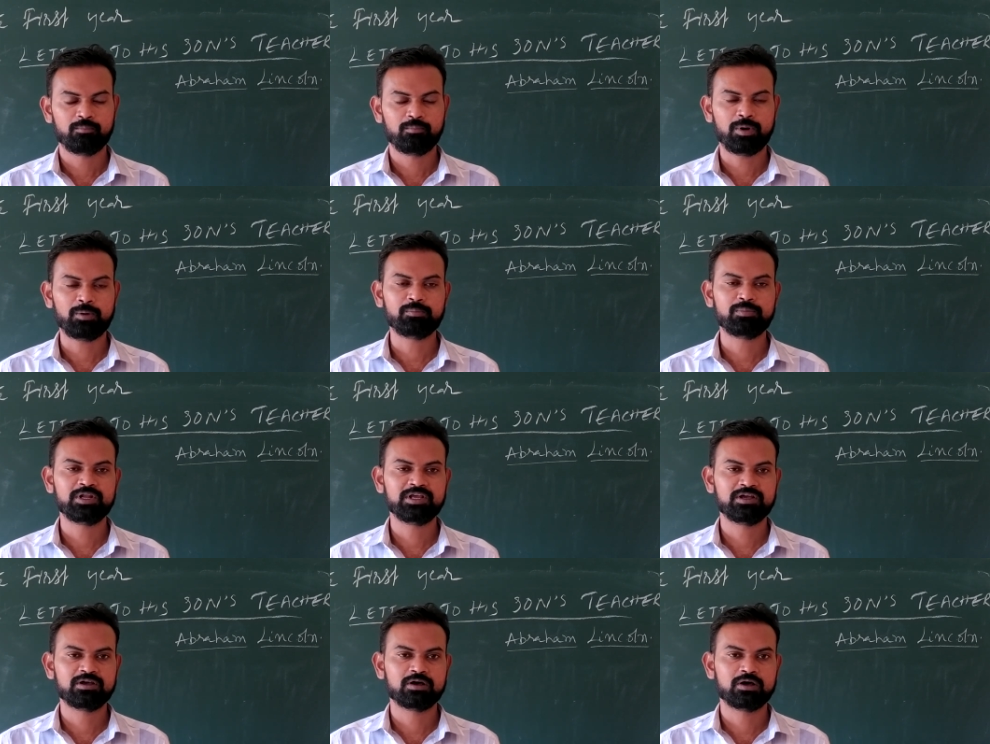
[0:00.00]

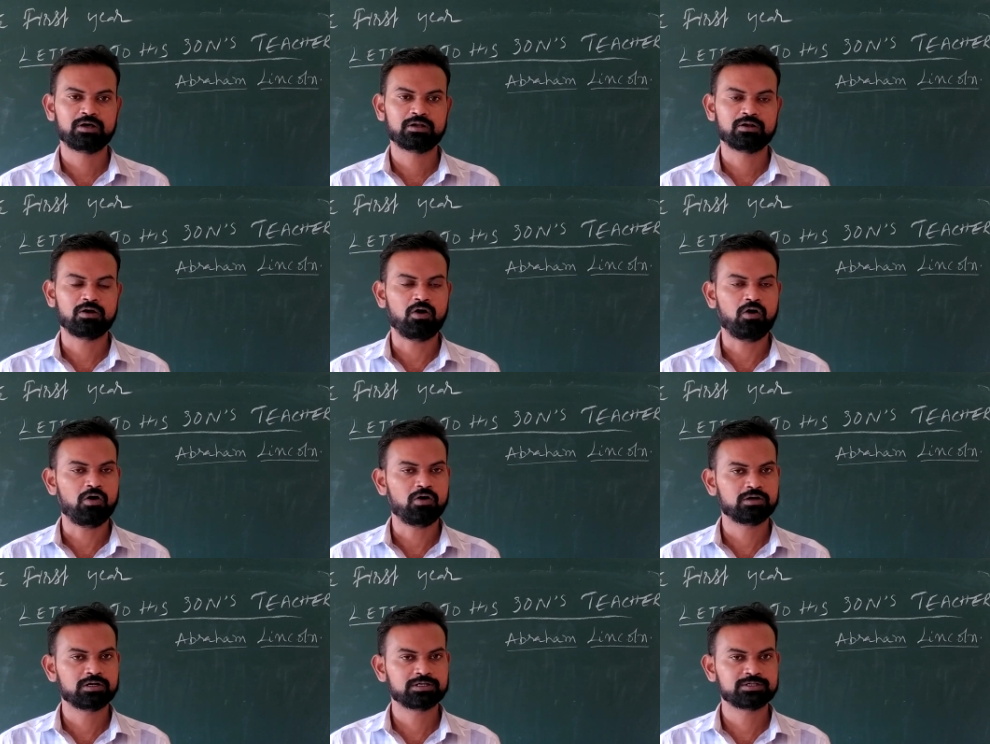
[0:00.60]
public
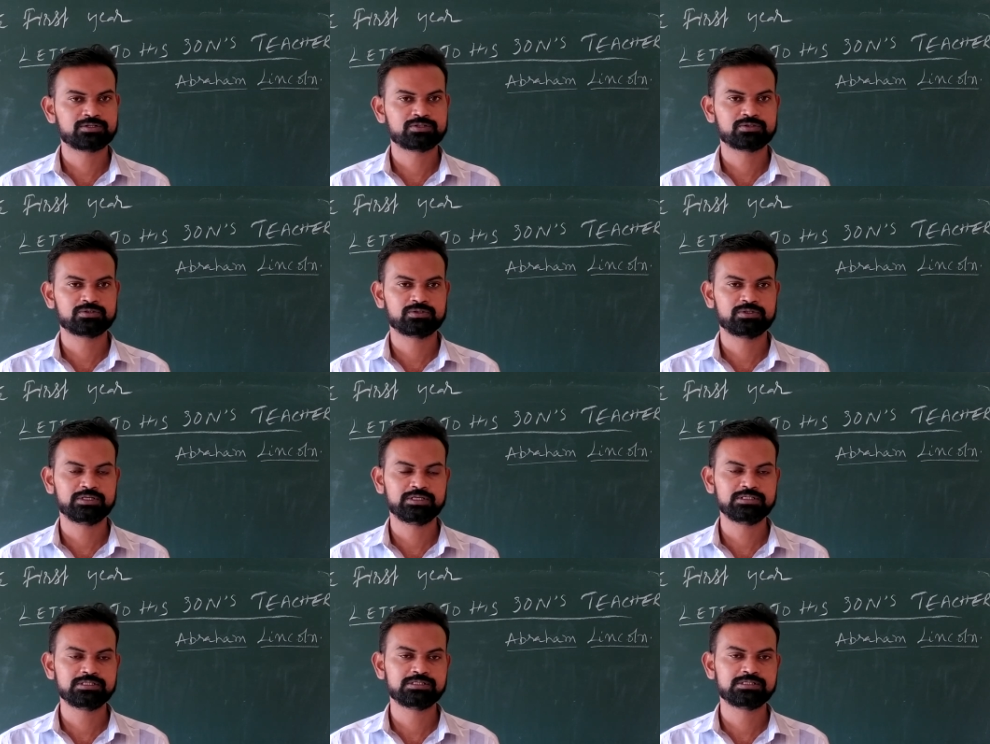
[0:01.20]
honor to
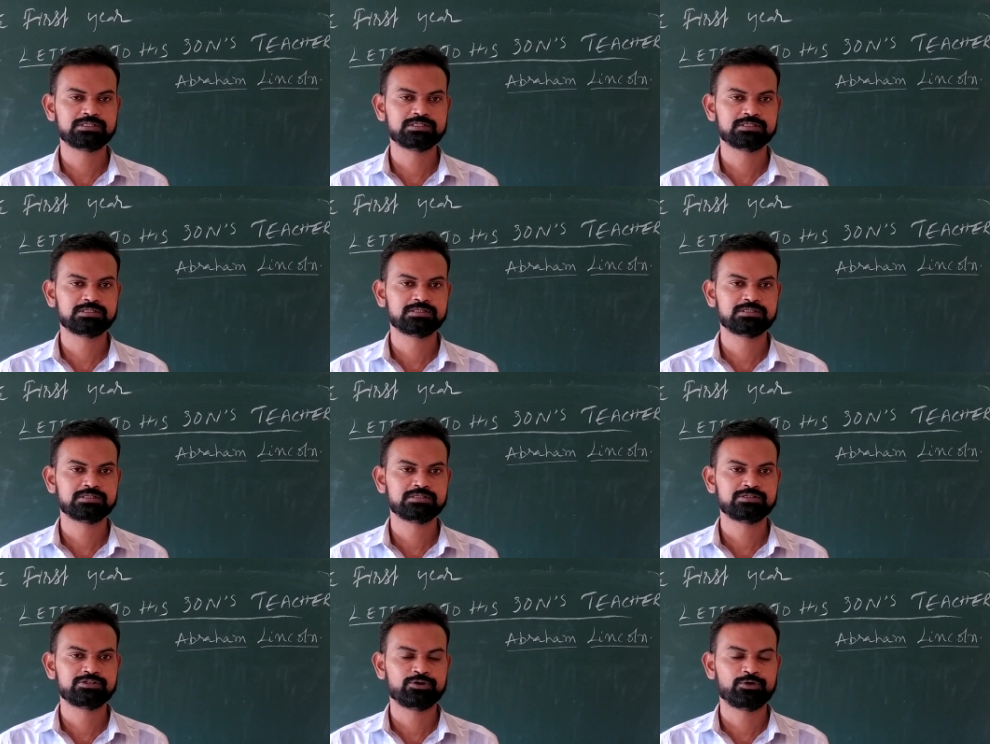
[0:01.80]
his
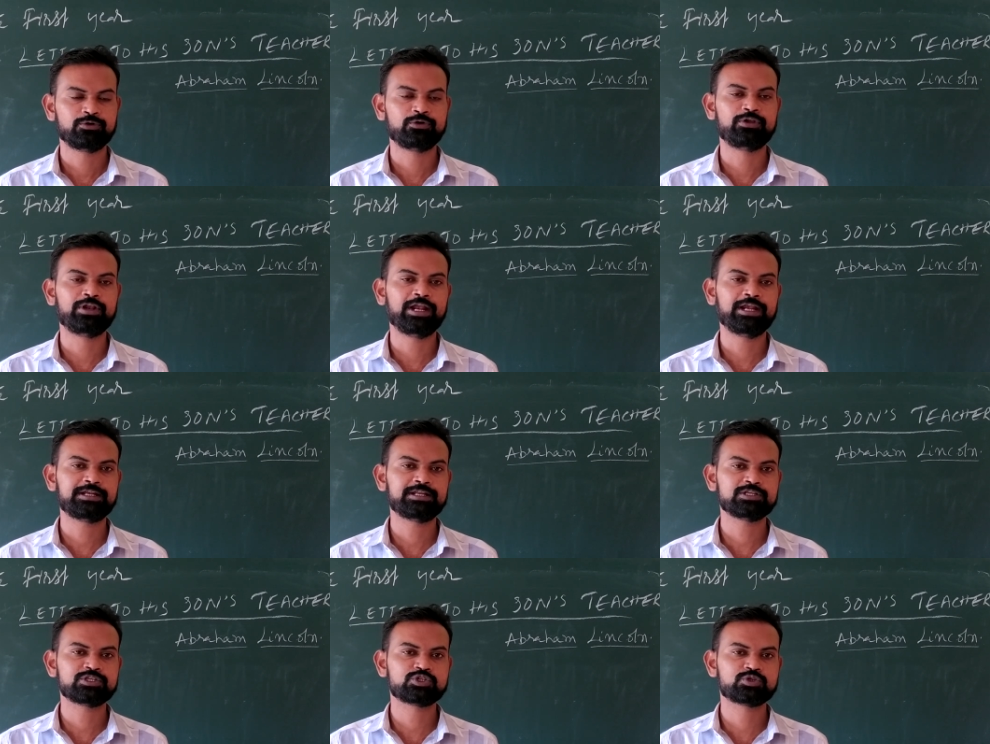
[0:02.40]

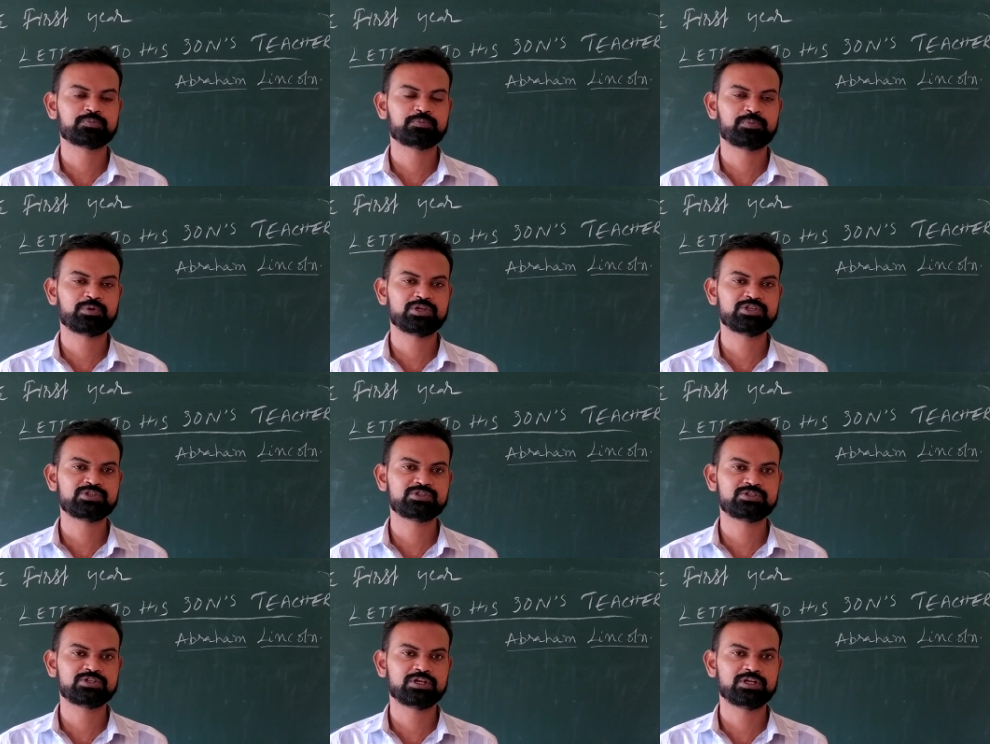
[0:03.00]
greatest
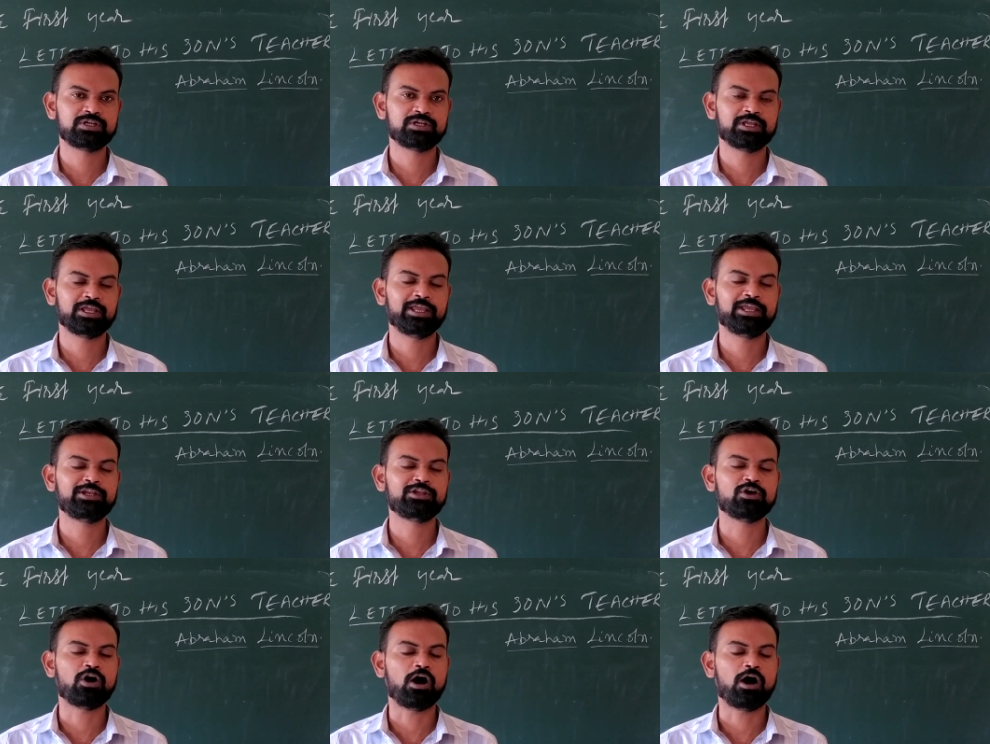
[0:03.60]
president
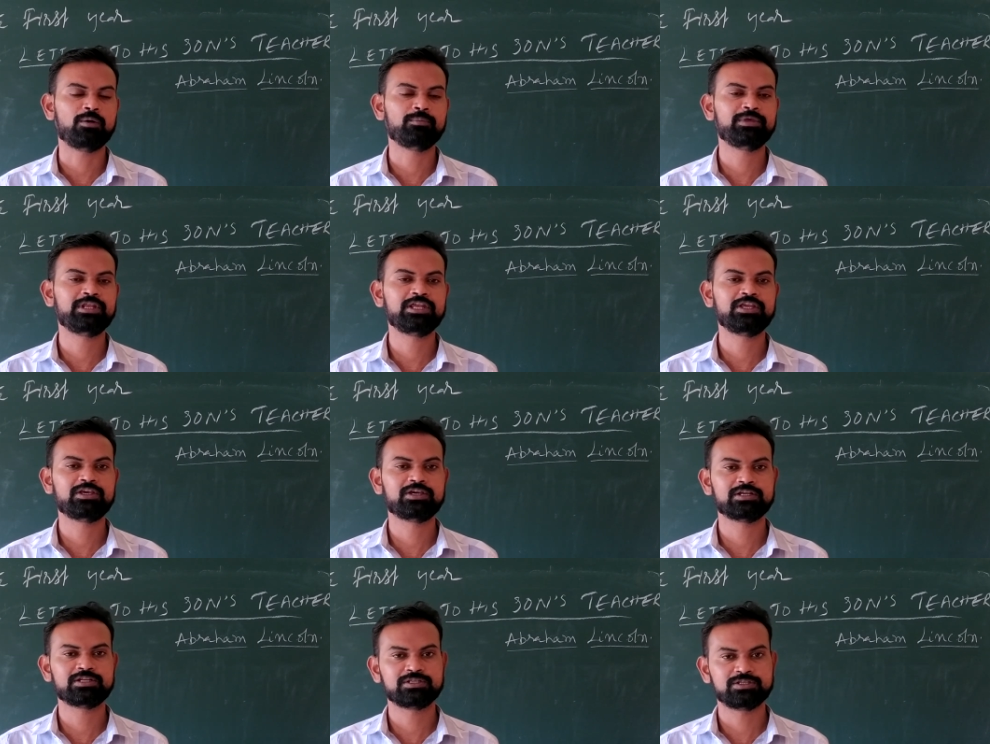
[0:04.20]
in
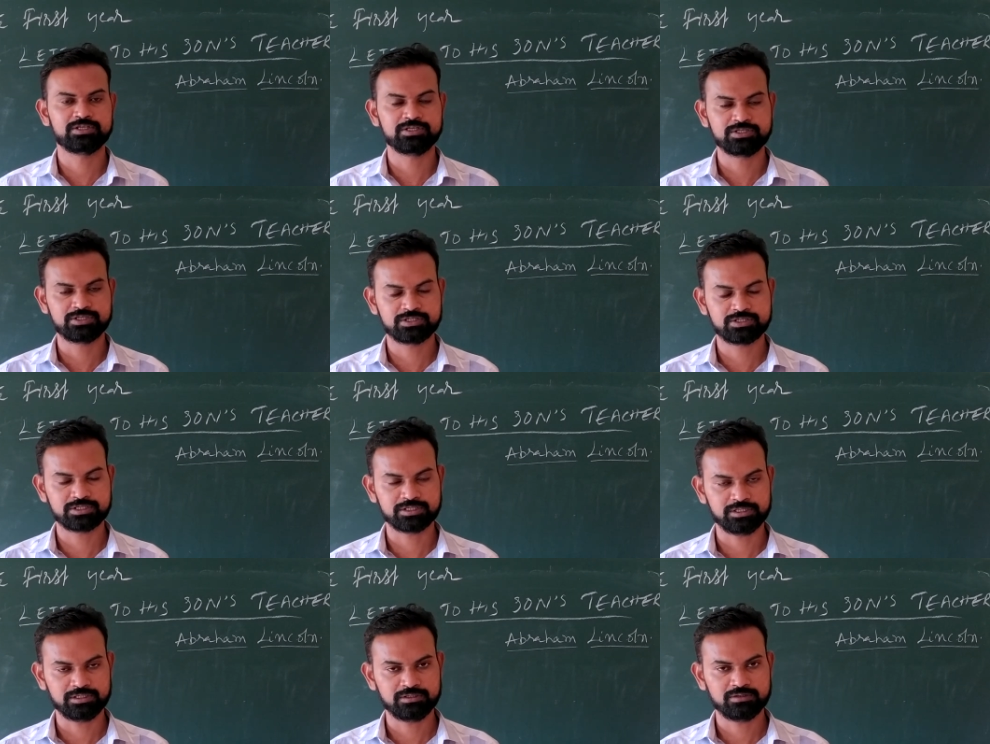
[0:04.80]
American
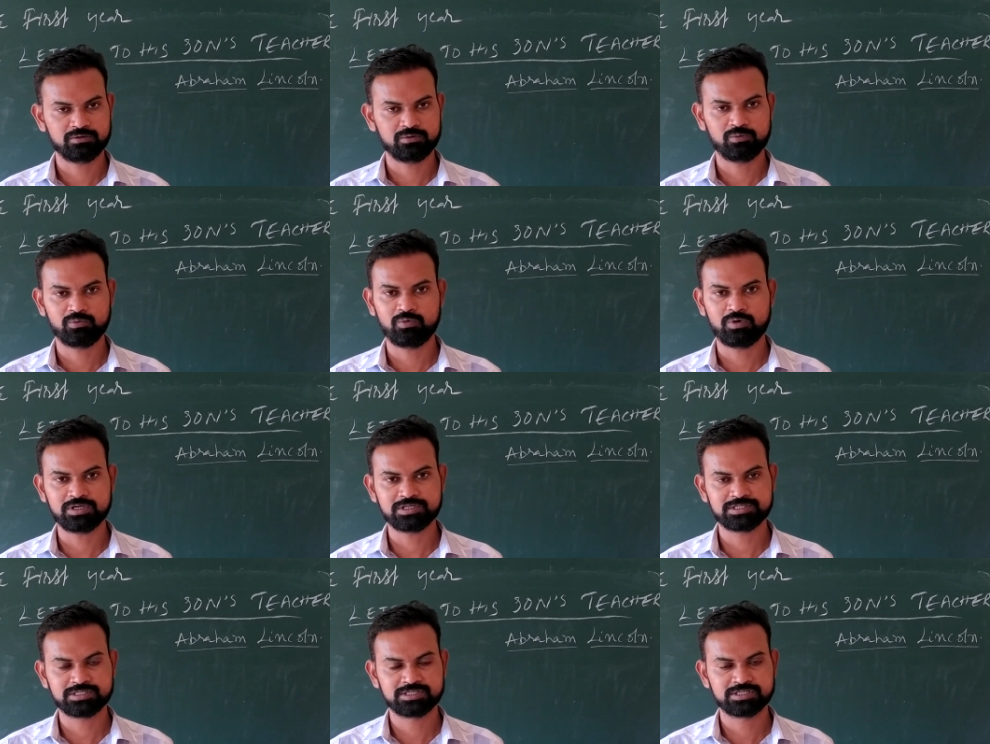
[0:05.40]
history
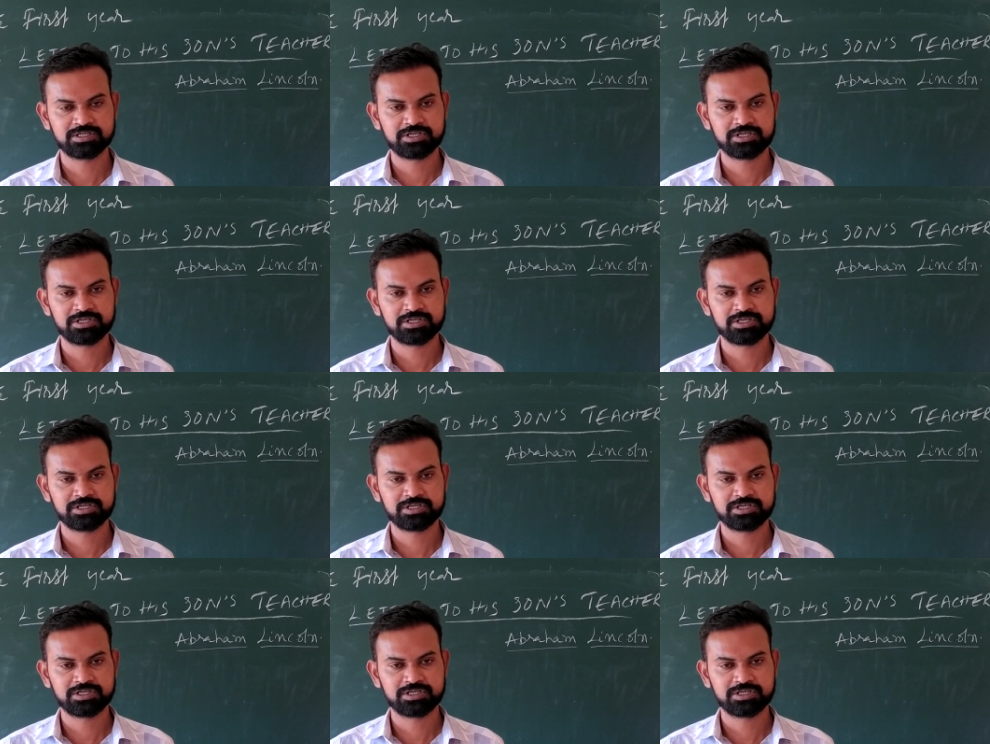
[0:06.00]
was